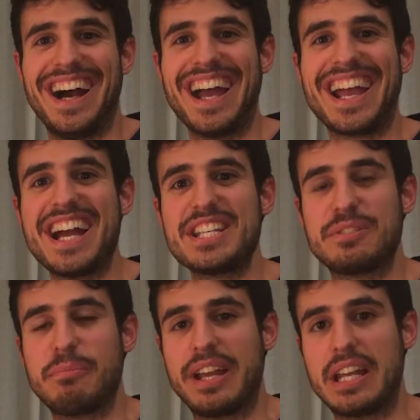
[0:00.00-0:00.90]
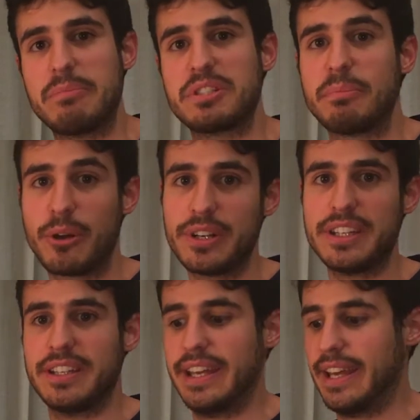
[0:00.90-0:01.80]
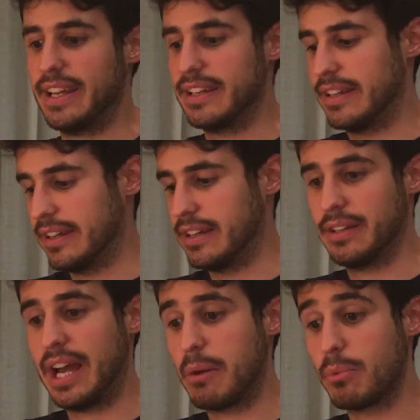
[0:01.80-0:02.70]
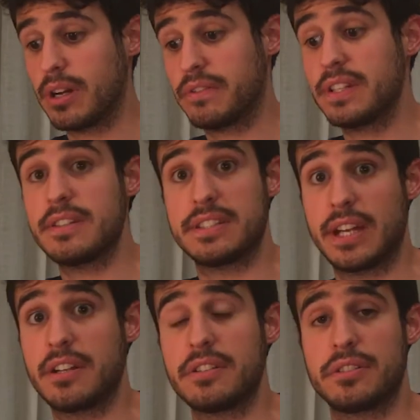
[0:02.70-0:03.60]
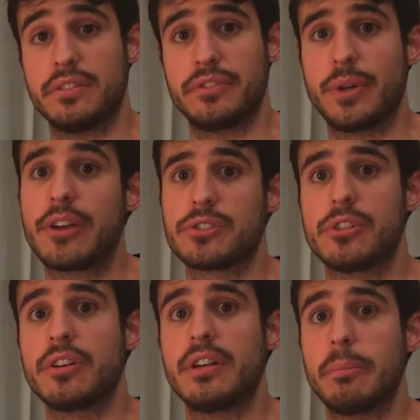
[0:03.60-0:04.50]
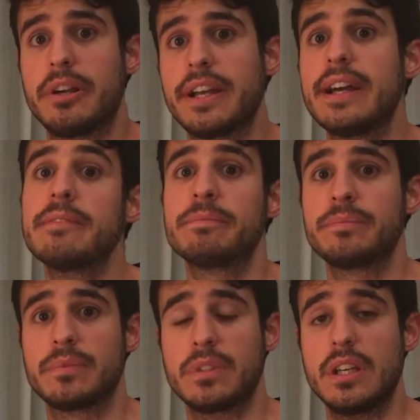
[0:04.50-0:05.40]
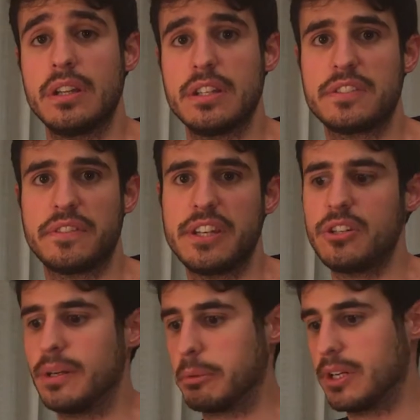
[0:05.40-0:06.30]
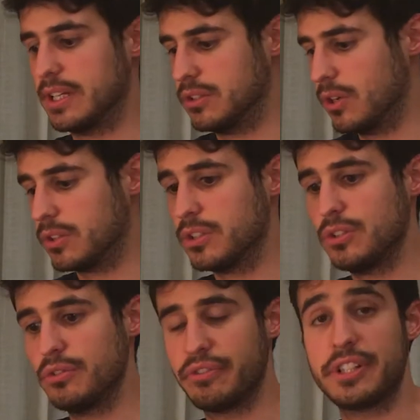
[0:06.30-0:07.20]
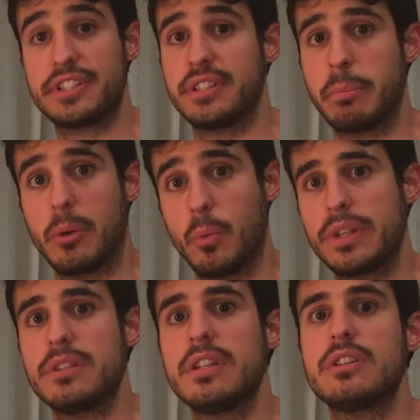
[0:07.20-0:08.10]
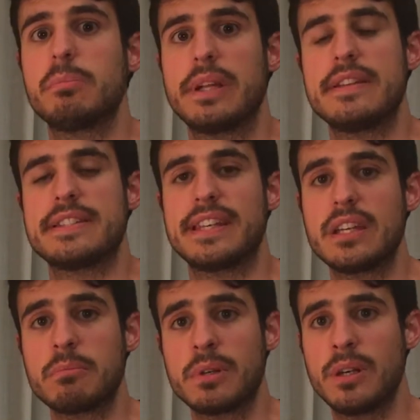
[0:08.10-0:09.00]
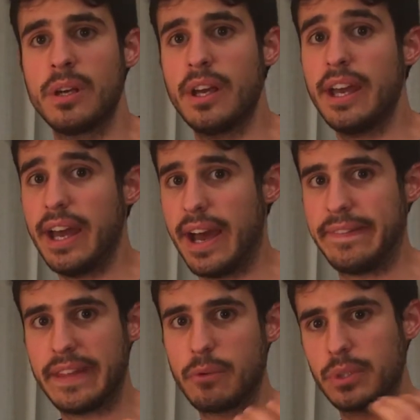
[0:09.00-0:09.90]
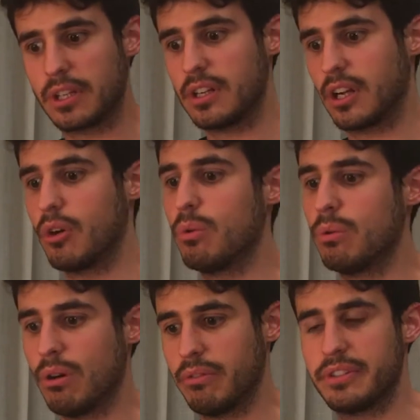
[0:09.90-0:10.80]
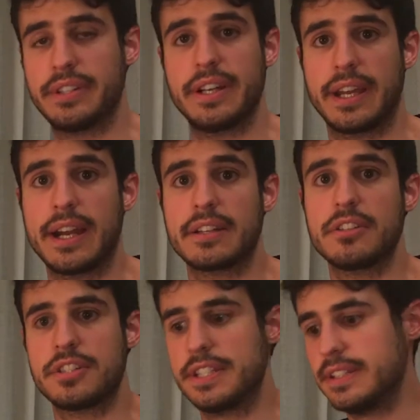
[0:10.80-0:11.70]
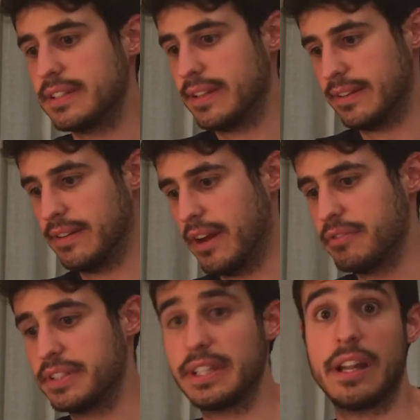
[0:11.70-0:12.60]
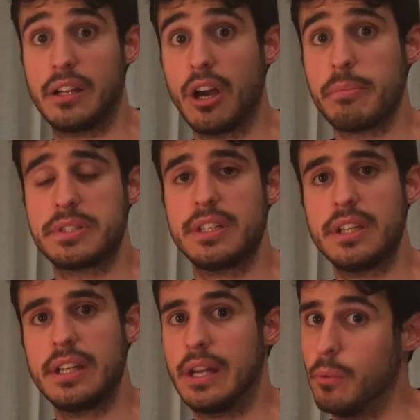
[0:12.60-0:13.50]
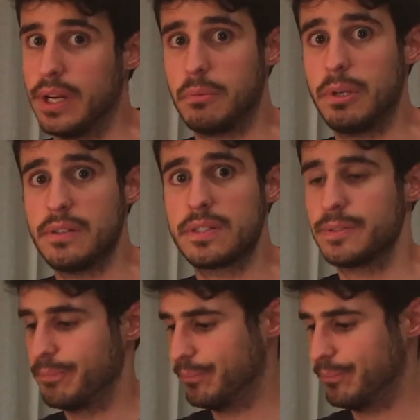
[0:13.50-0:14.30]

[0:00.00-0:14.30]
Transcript: Hi guys, my name is Mauri and I'm one of the designers of Dragons Conquer America. In this video I'm gonna talk to you first about what you need to play this game, and then we're gonna go over the character sheet and everything that comes in it and what it means.